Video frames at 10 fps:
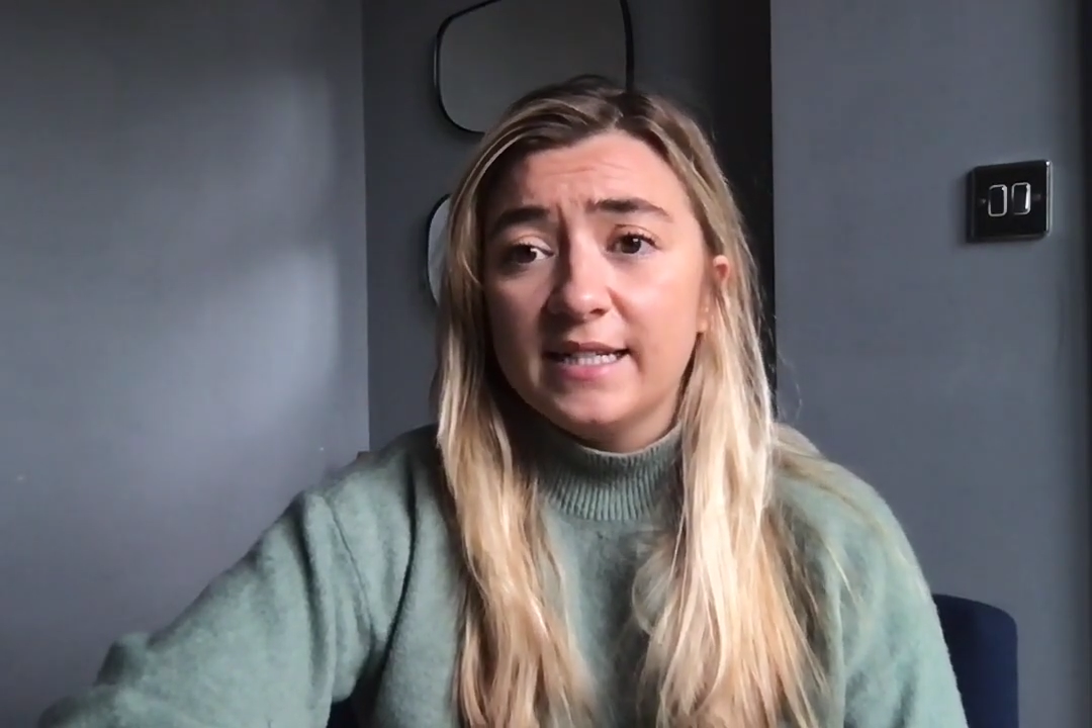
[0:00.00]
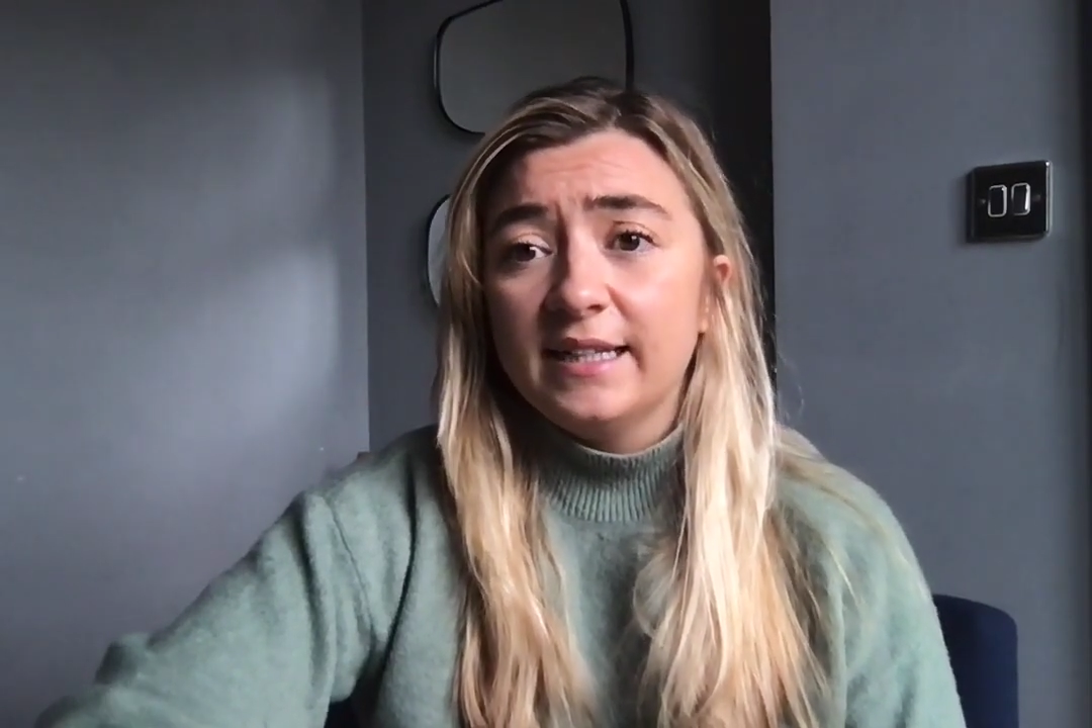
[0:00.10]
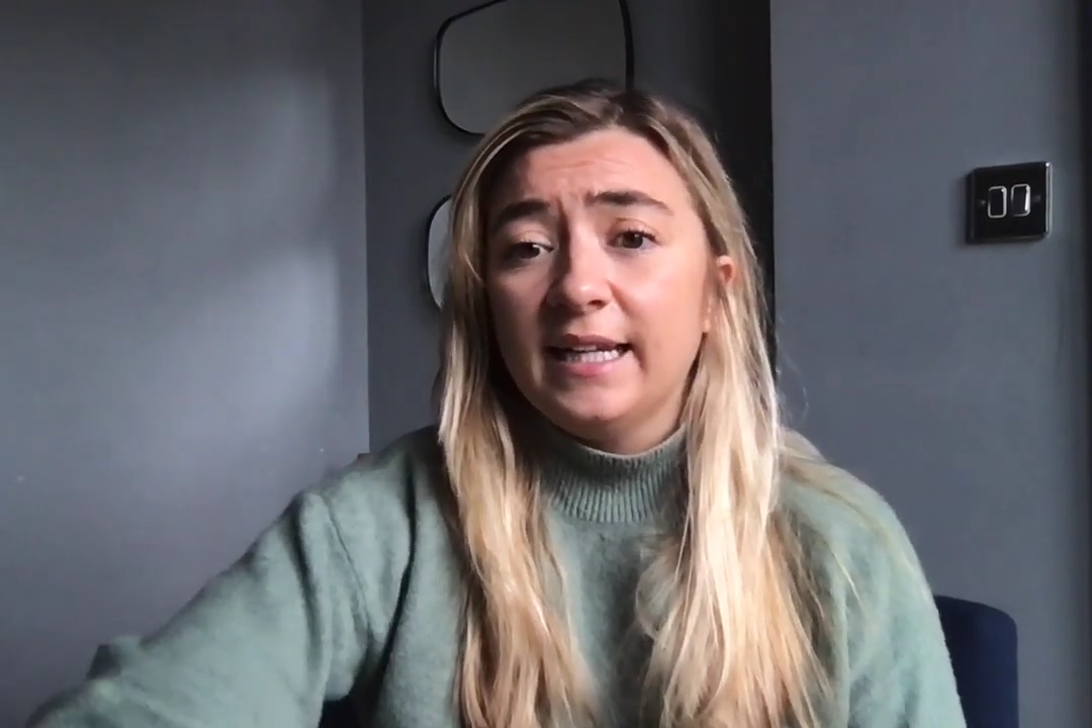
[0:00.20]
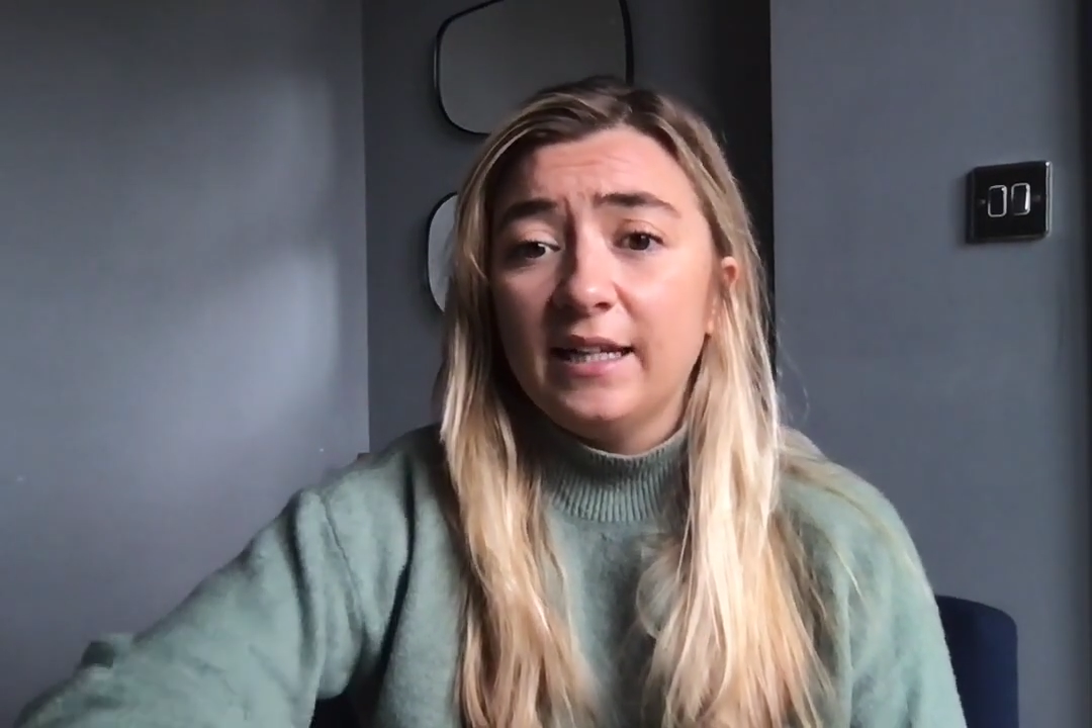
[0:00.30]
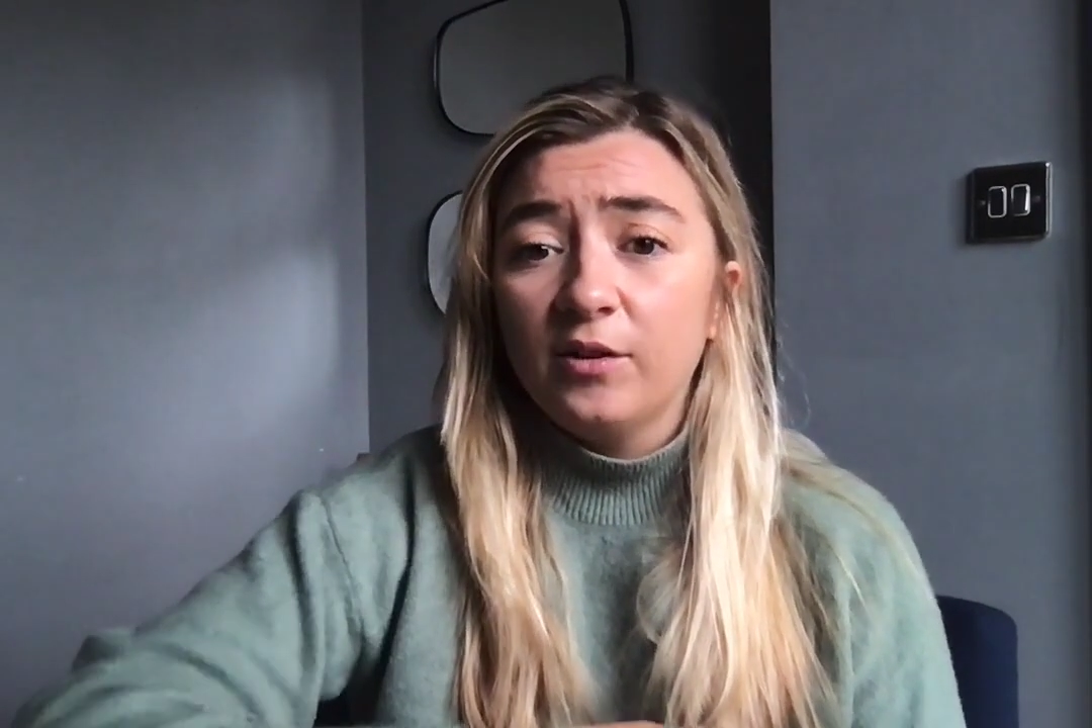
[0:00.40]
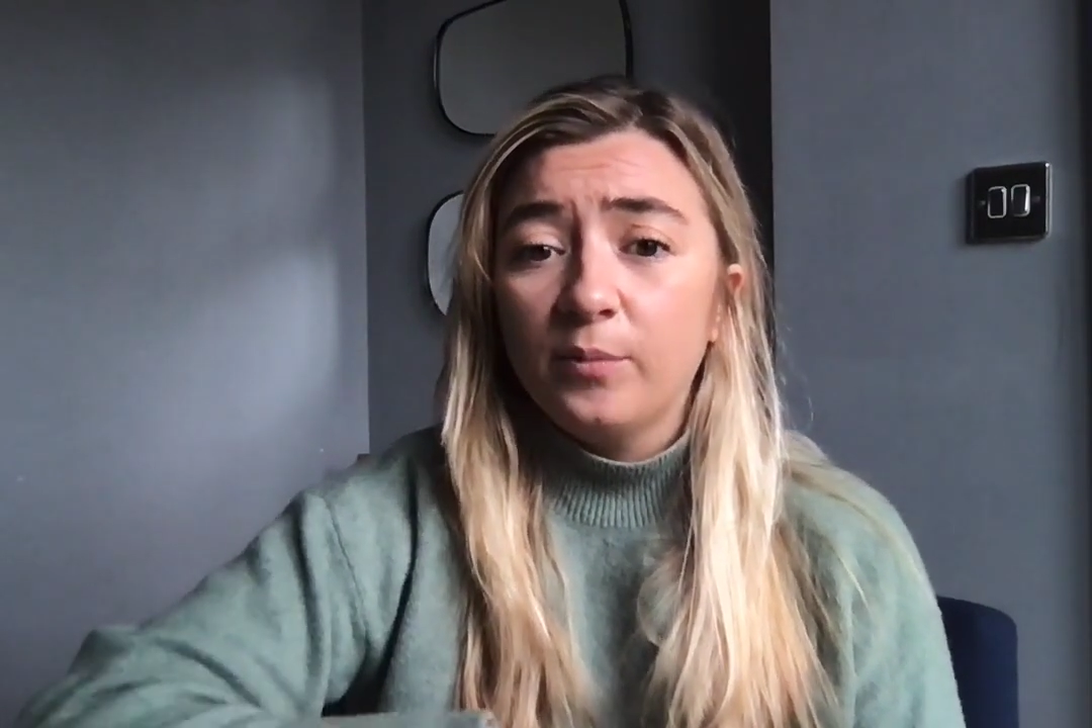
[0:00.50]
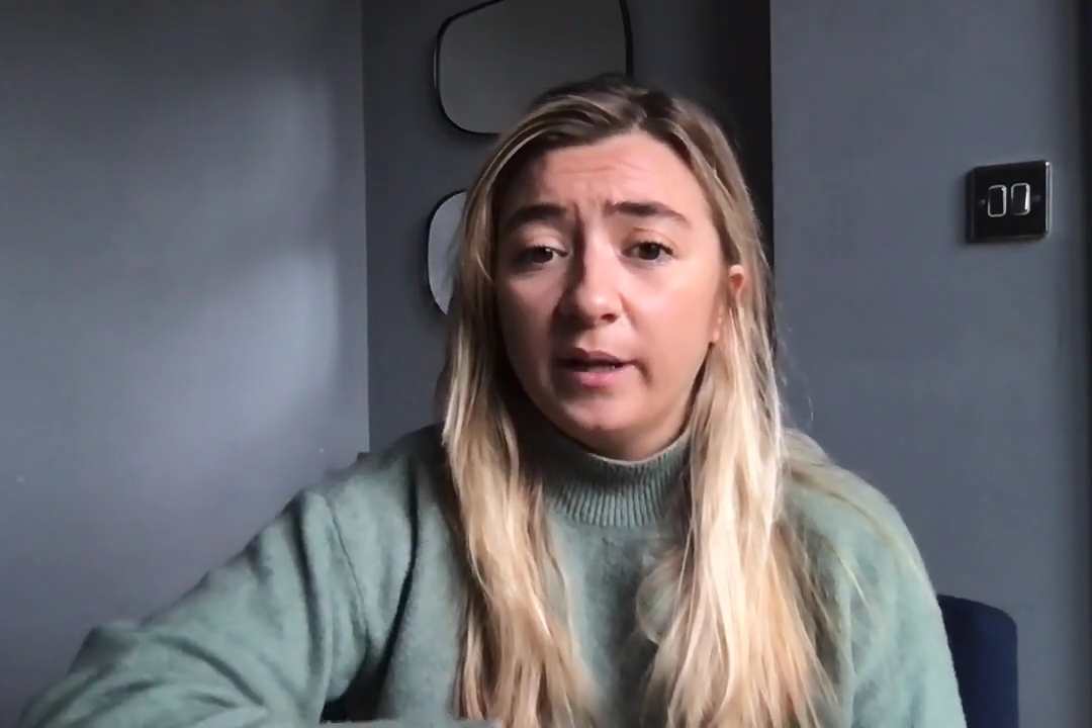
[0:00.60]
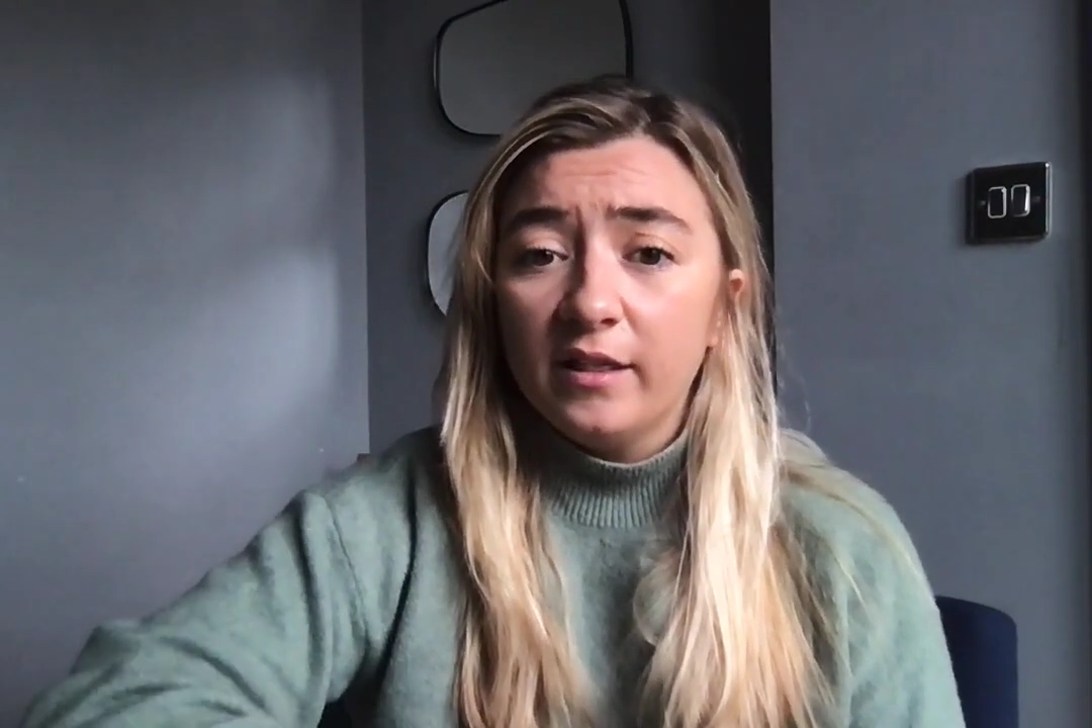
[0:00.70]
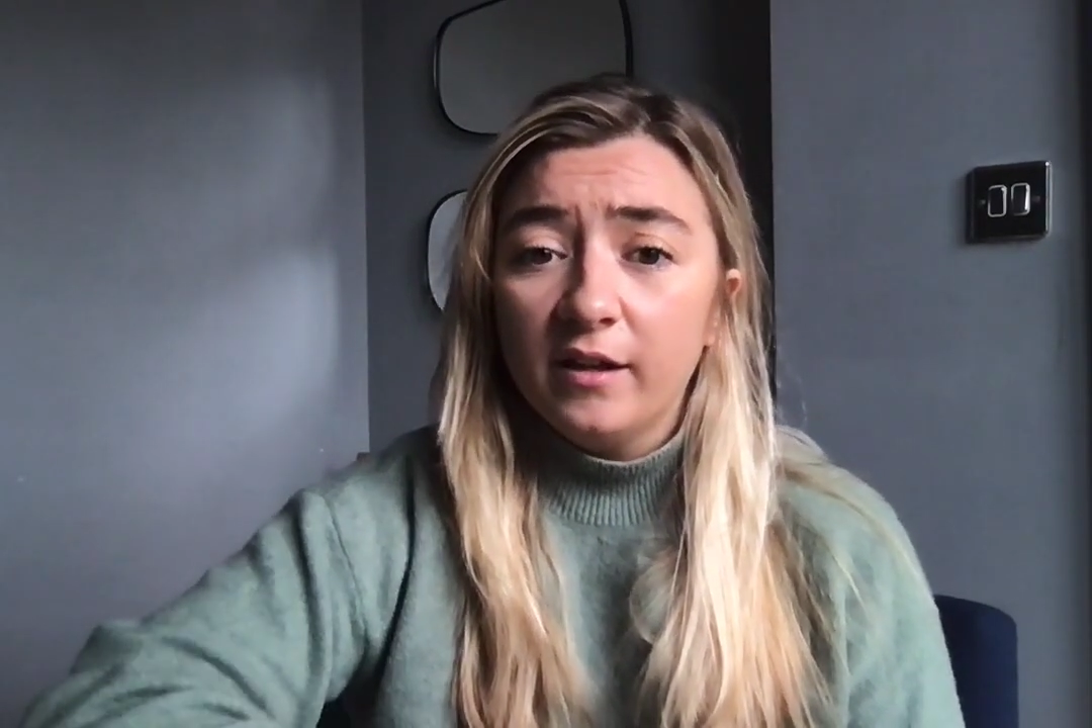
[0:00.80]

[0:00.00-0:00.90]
a link with